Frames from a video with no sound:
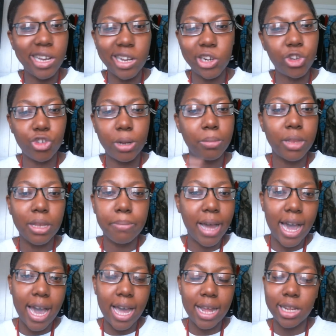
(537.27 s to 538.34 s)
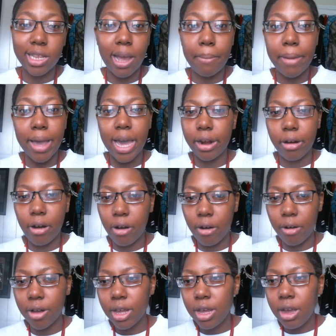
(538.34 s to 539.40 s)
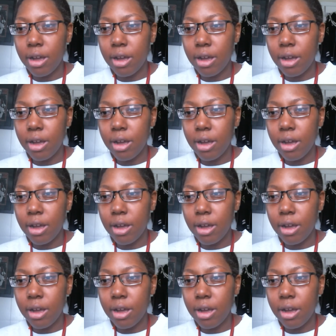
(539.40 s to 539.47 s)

extremely bad. It's not bad at all.